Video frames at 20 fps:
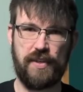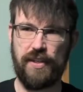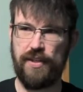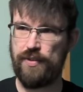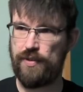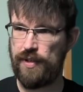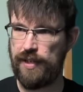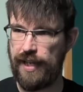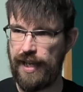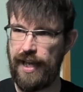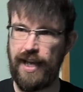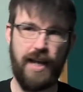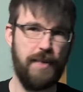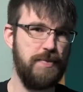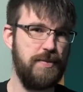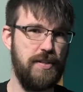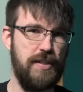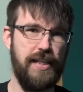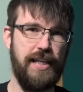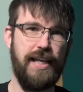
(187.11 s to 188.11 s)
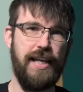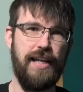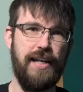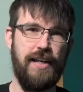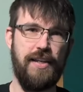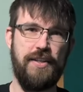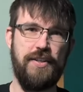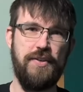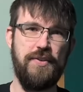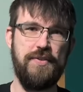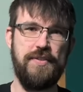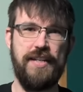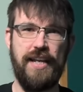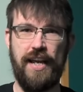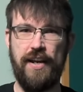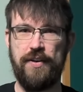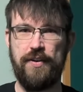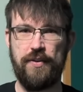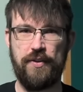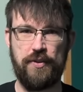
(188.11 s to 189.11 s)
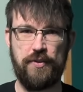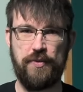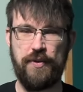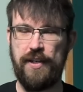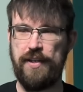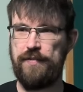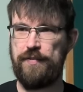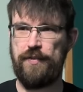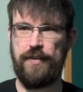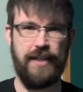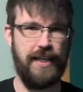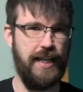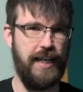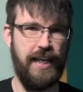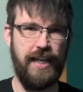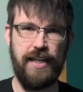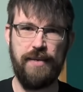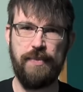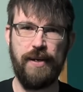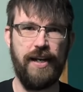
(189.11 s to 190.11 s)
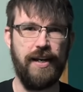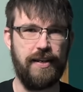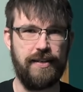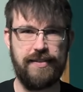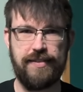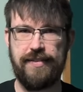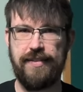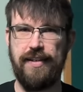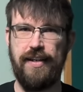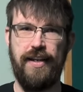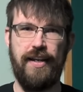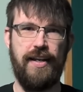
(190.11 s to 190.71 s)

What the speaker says: You can absolutely get a used Ender 3 for like 80 bucks.